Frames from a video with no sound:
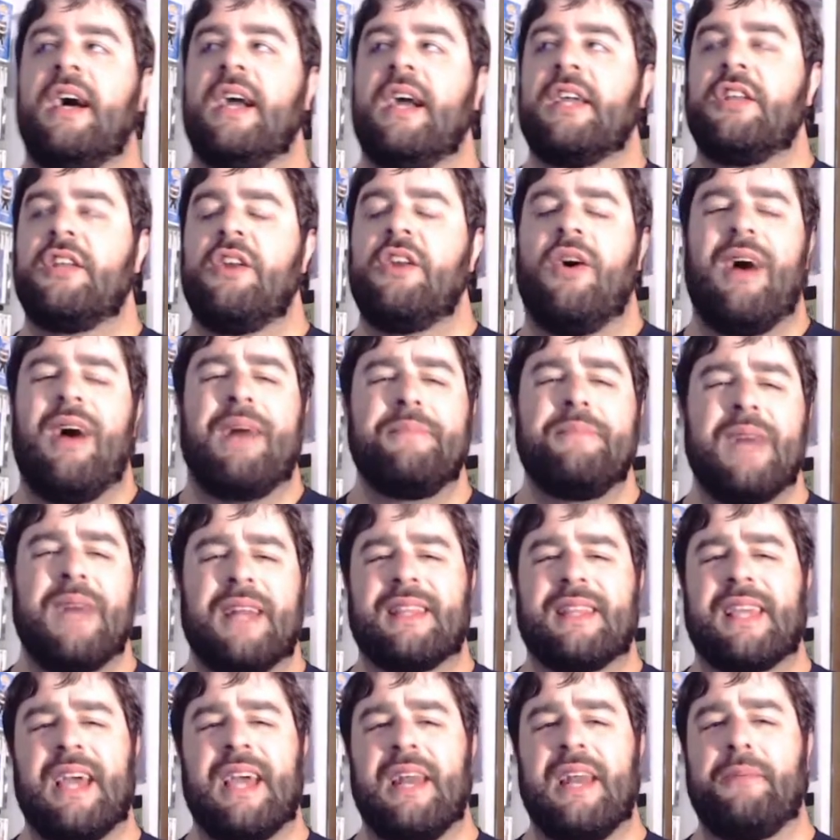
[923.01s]
You know, I'm not
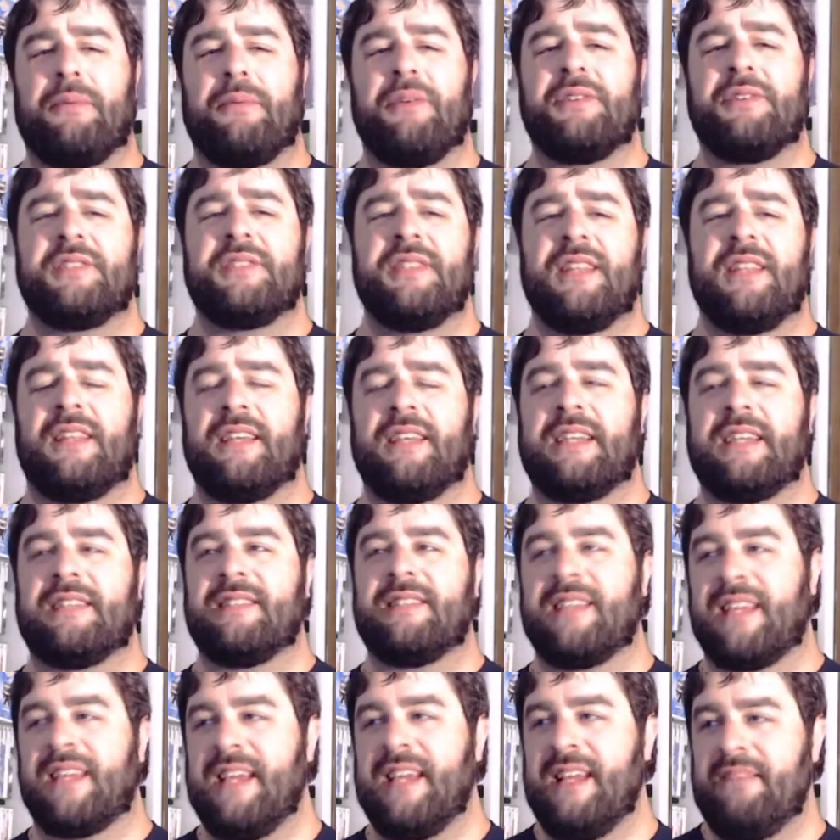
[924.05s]
the kind of person that likes
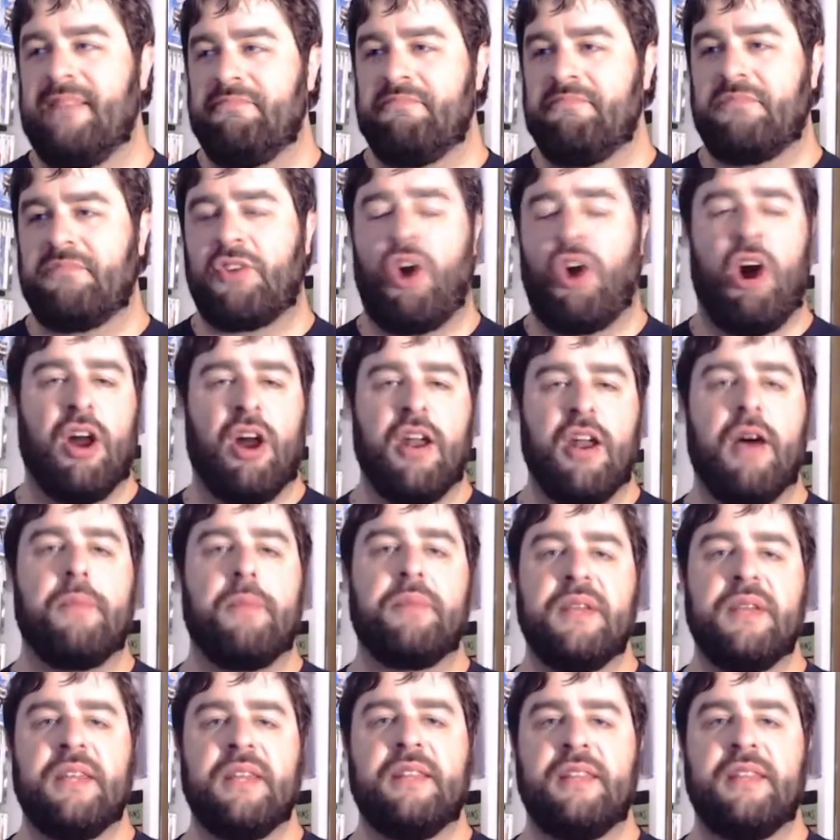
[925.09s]
to get caught up
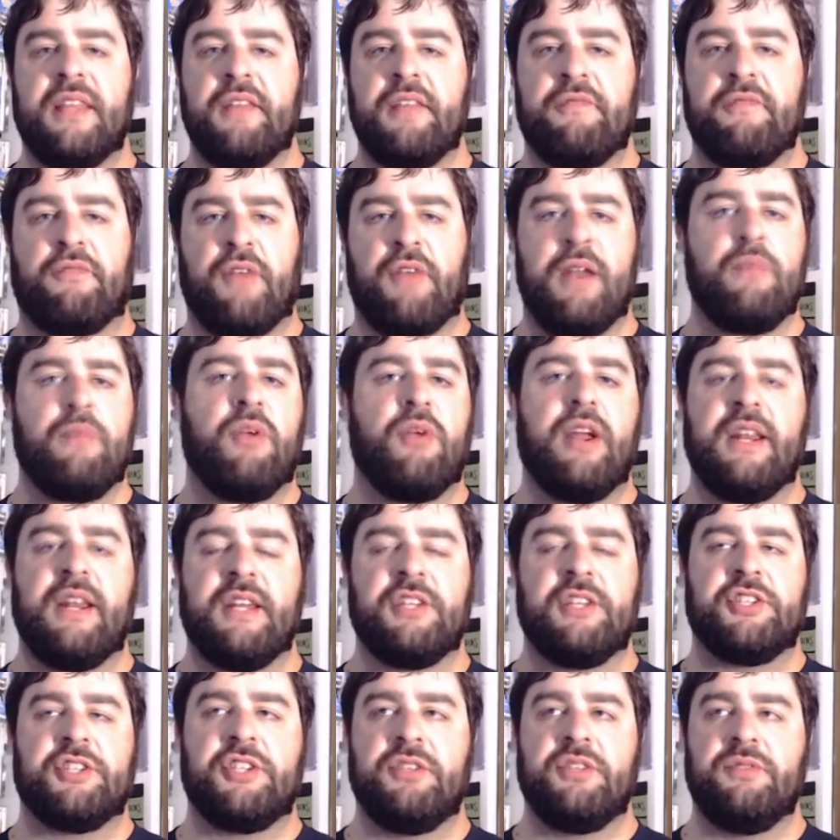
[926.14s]
in the frame rate
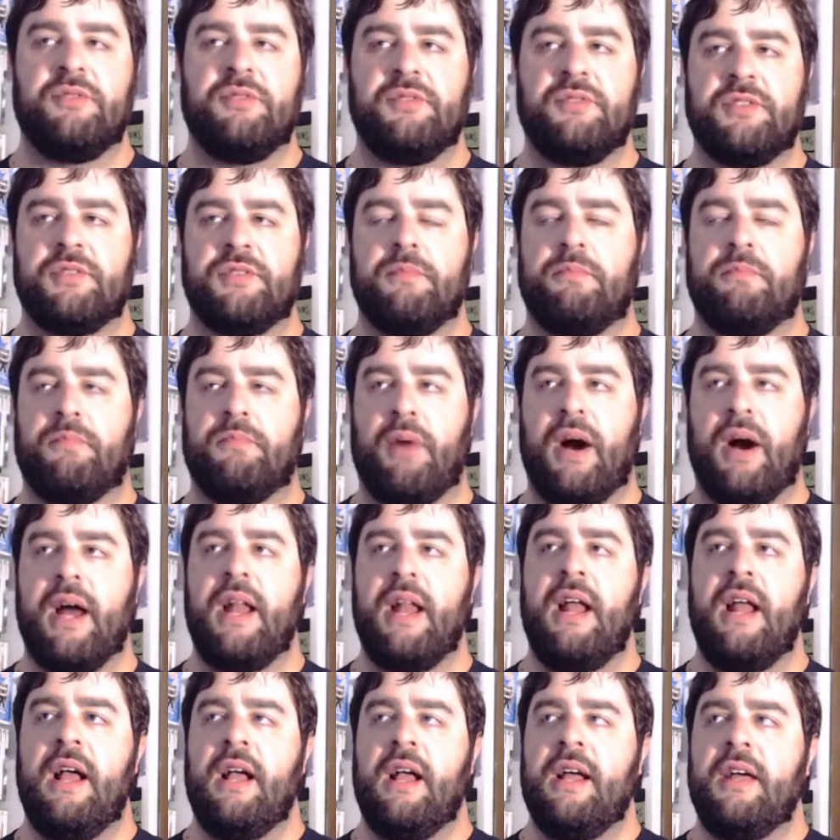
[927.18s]
issues, but
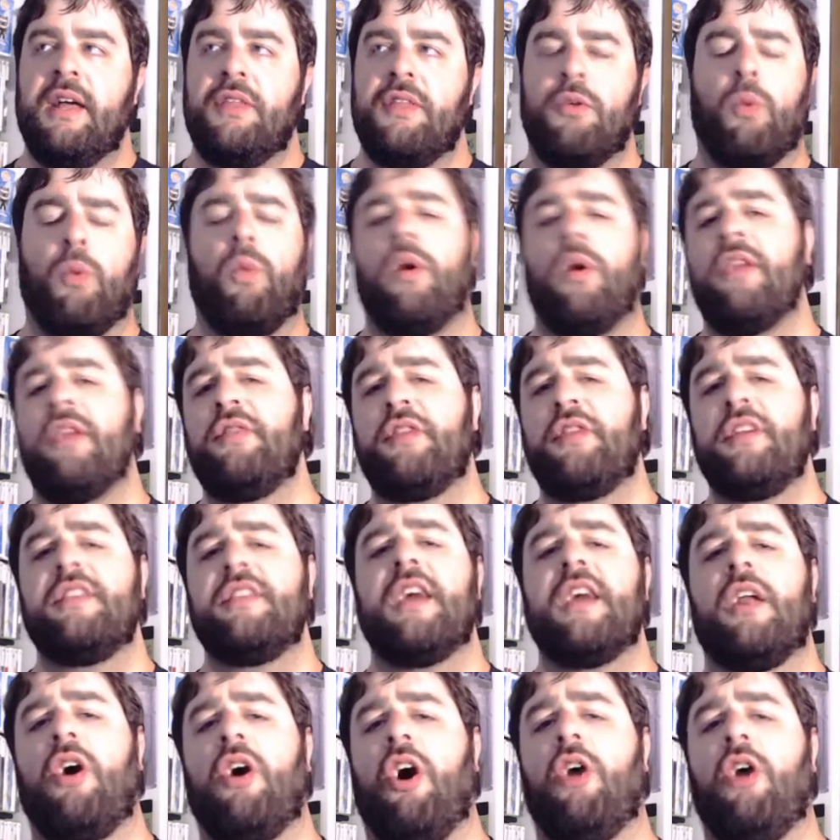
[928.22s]
the one thing
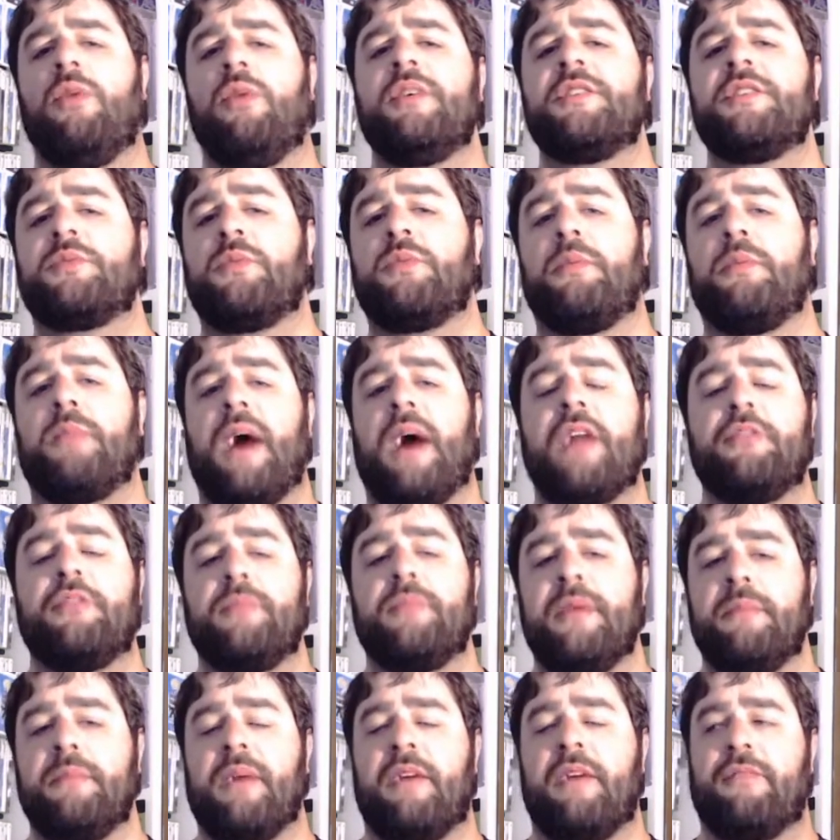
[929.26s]
that always will bother
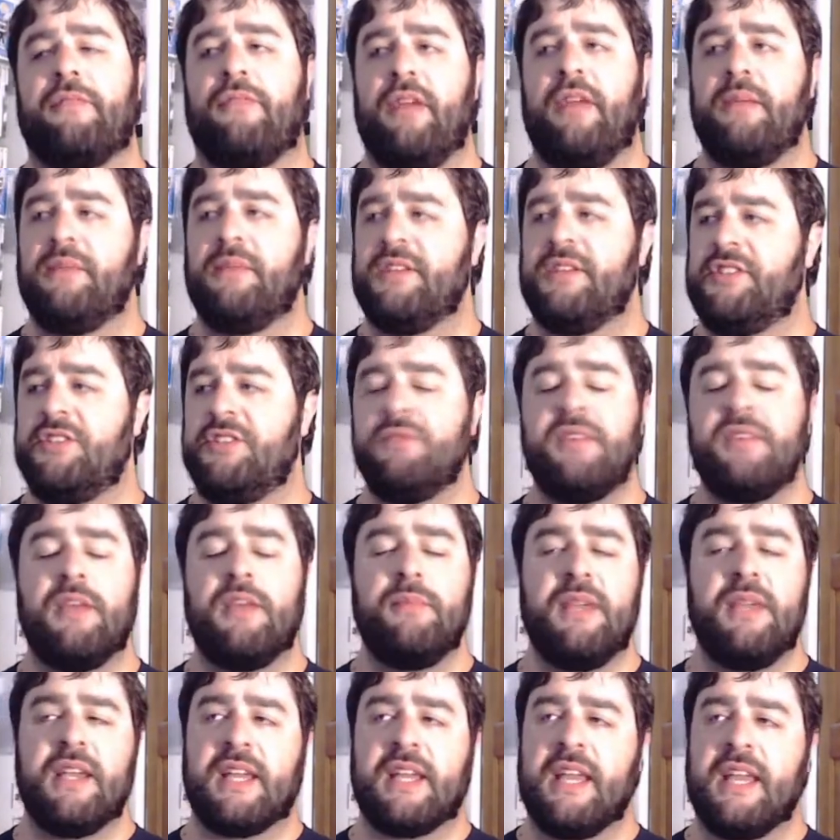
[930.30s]
me about frame rates, you can give
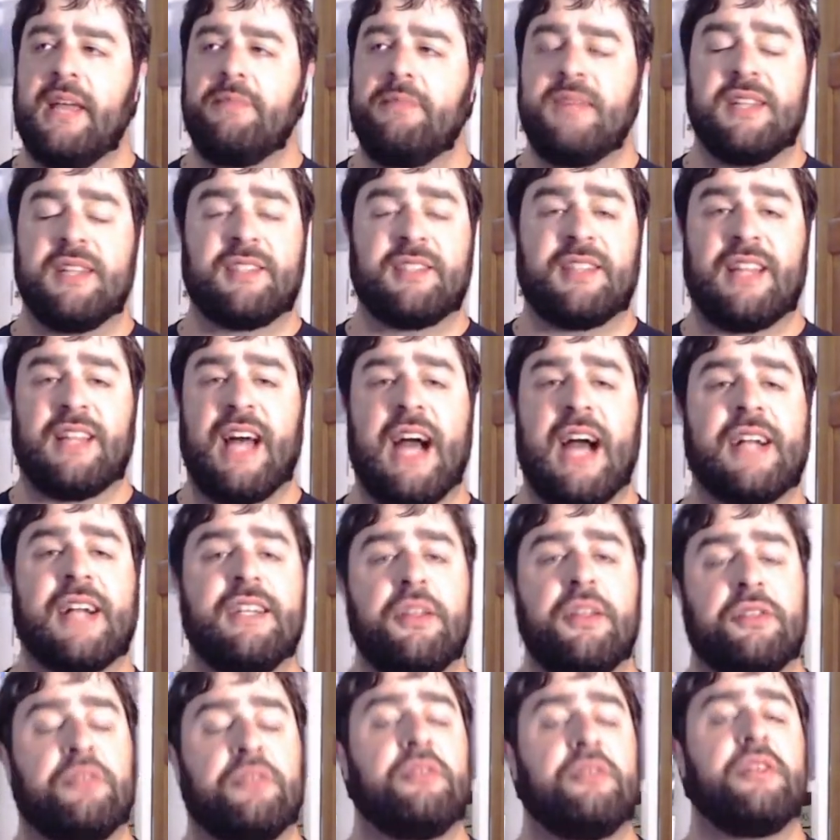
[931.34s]
me a game that's locked
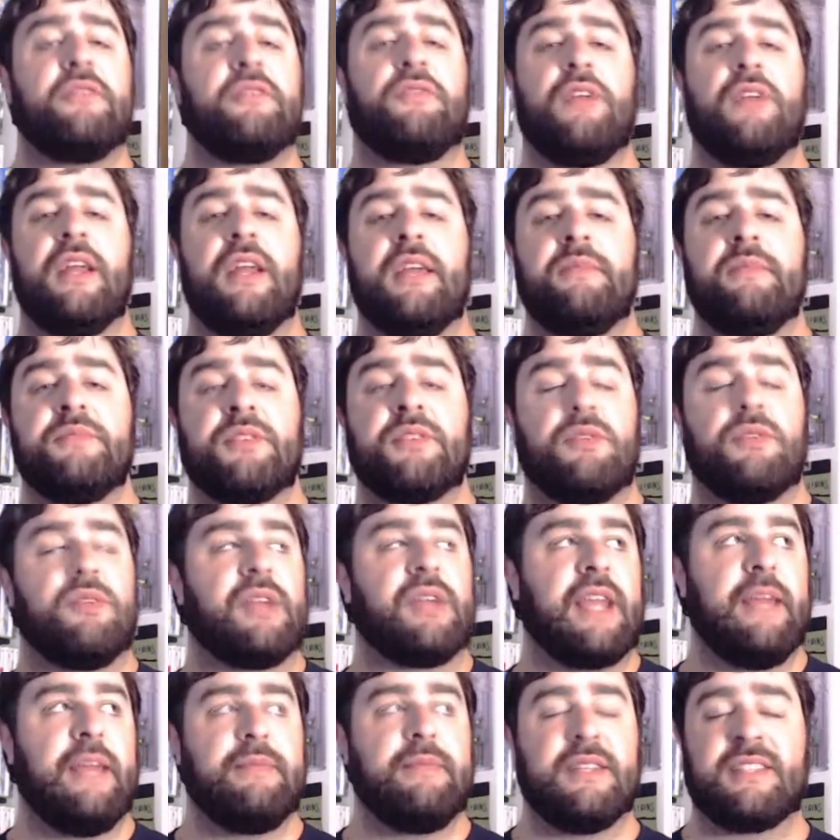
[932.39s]
at 30 frames or a
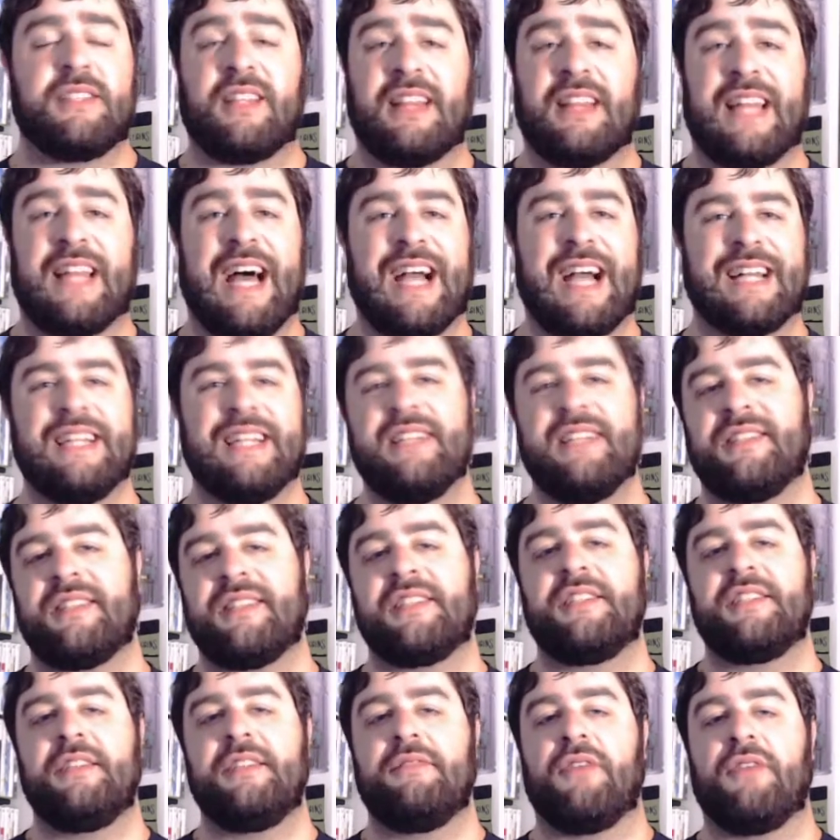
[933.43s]
game that's locked at
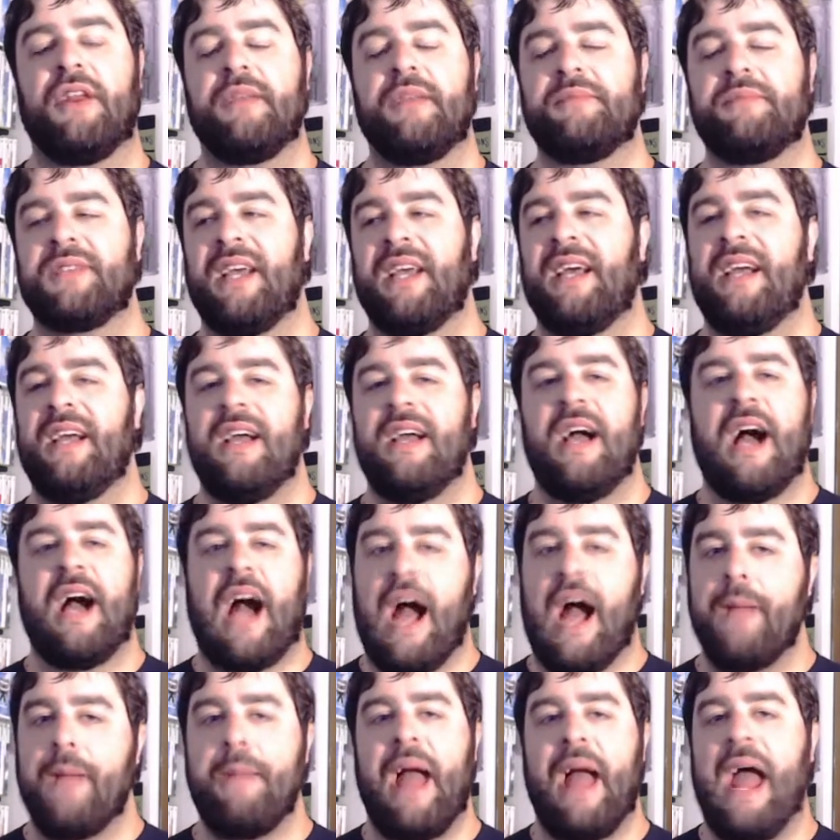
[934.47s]
60 frames,
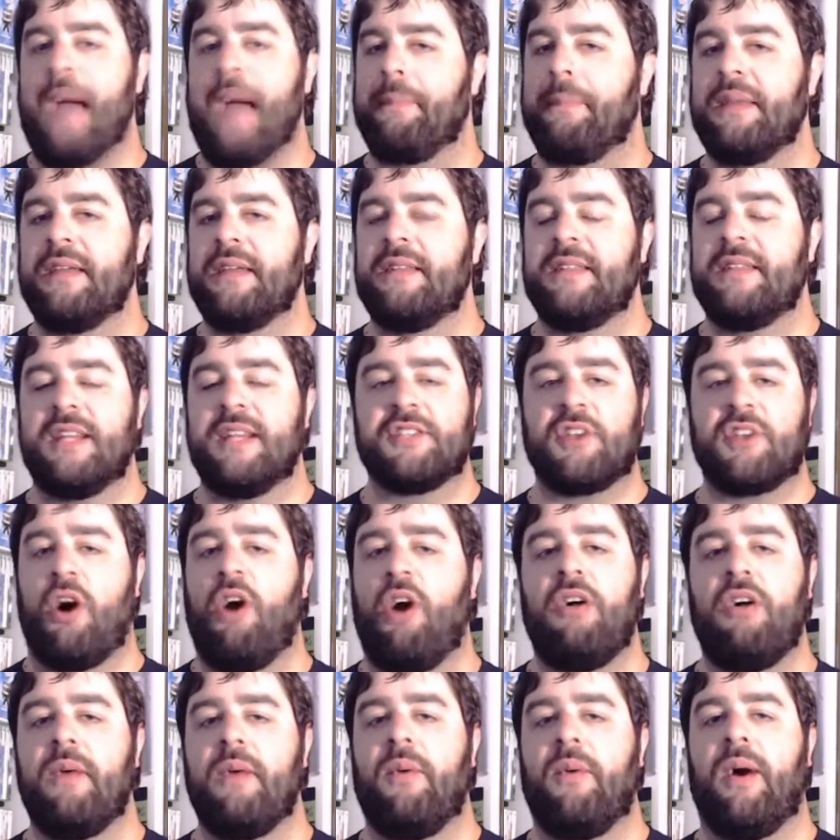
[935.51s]
I'm happy. That's
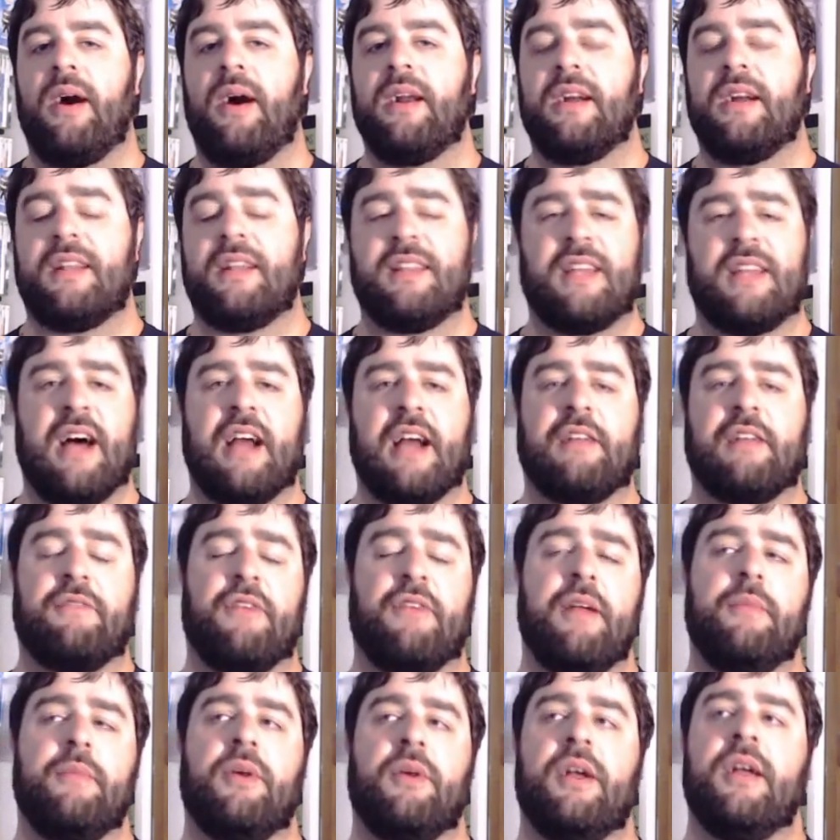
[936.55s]
all I want, a locked
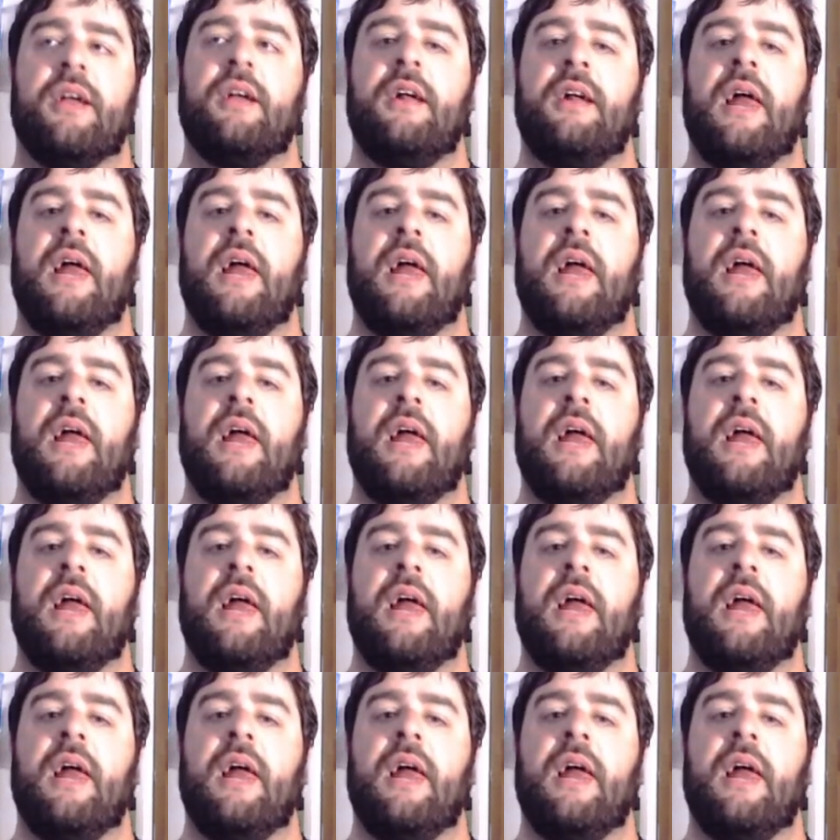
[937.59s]
frame rate.